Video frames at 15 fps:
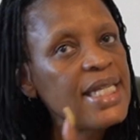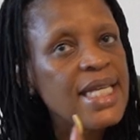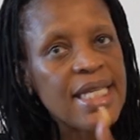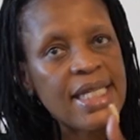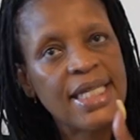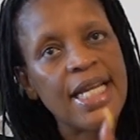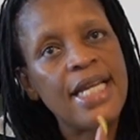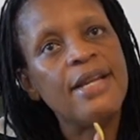
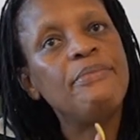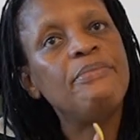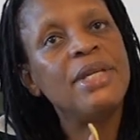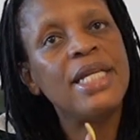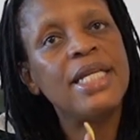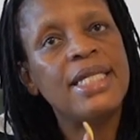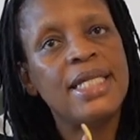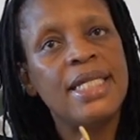
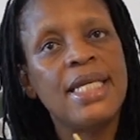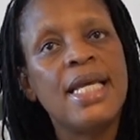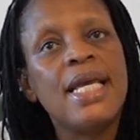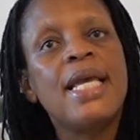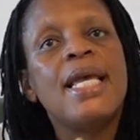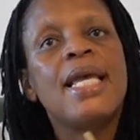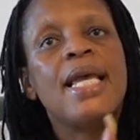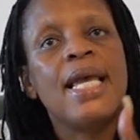sustainability
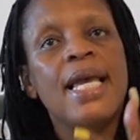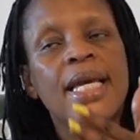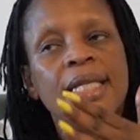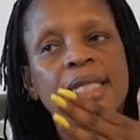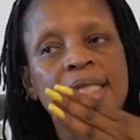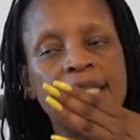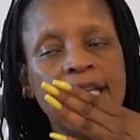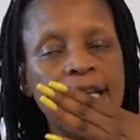
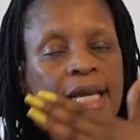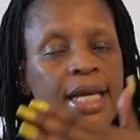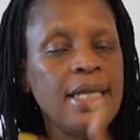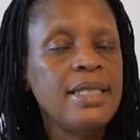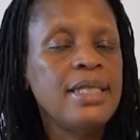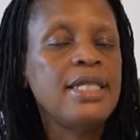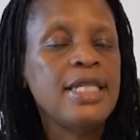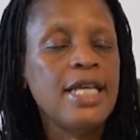and
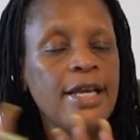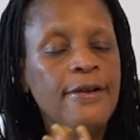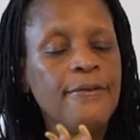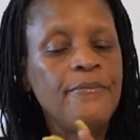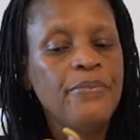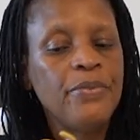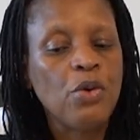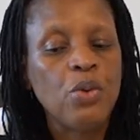
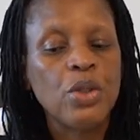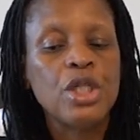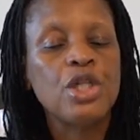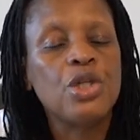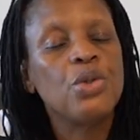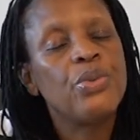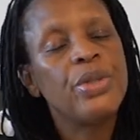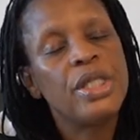
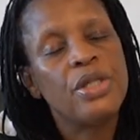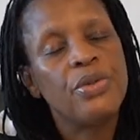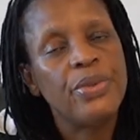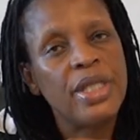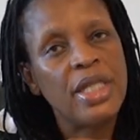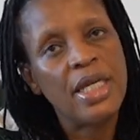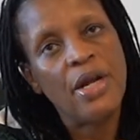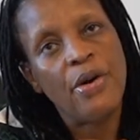continuity
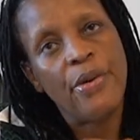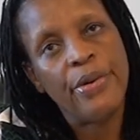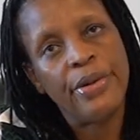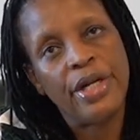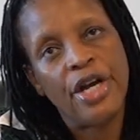within our own